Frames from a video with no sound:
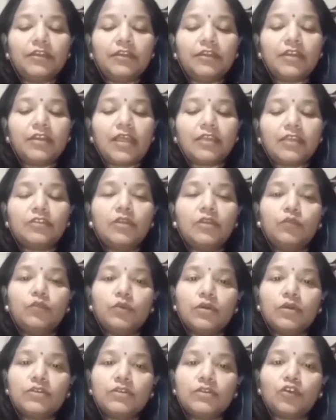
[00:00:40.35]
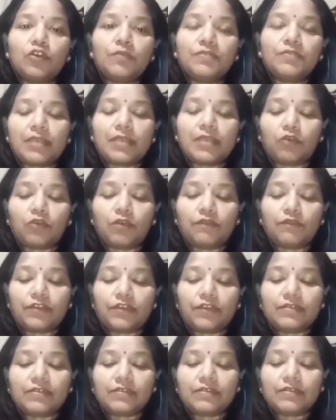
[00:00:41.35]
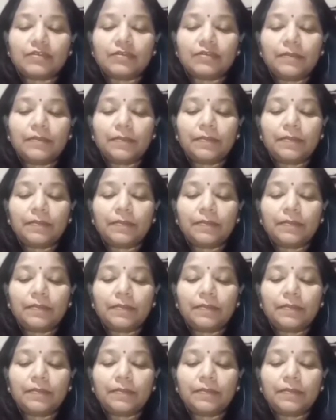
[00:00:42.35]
international workshops and conferences.